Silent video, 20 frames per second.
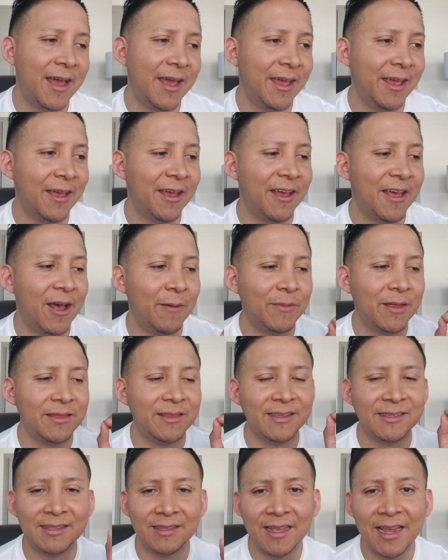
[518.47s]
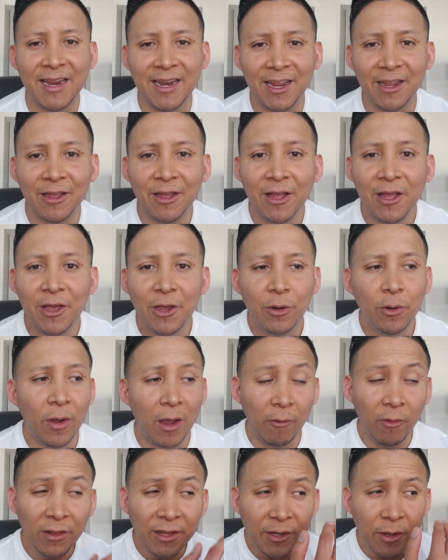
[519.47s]
I uh, helped out this lady who
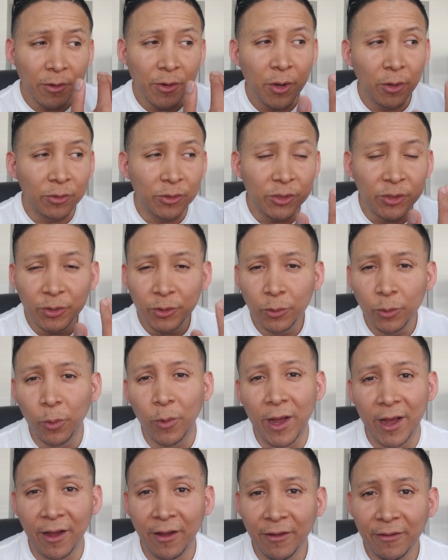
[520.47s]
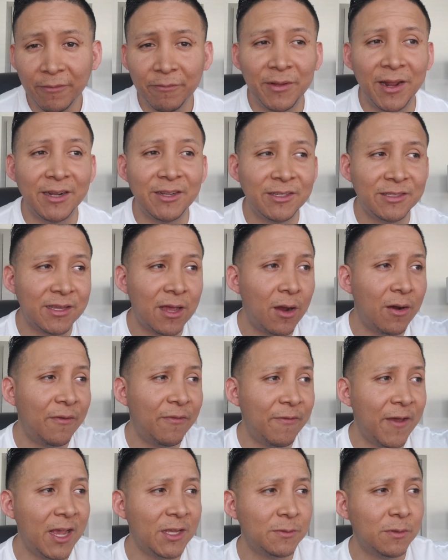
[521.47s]
I really don't know too well, but I just saw her
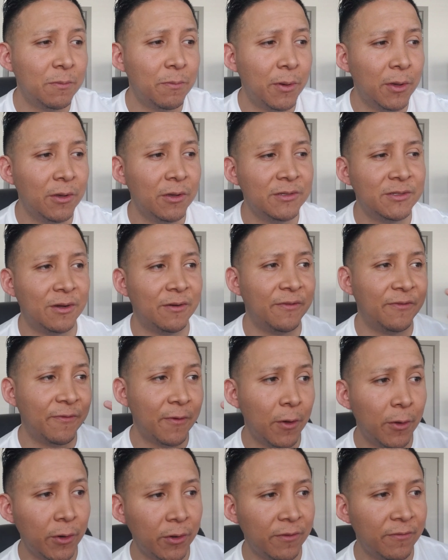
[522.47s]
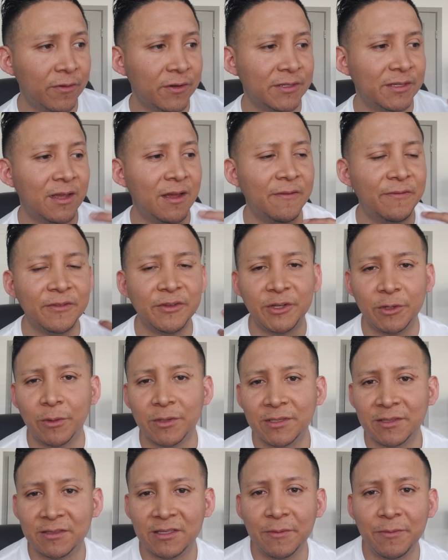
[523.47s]
Facebook post, her photo of herself, and she
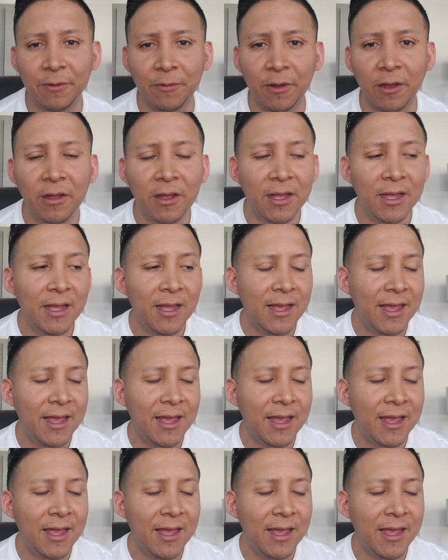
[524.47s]
wasn't sleeping well.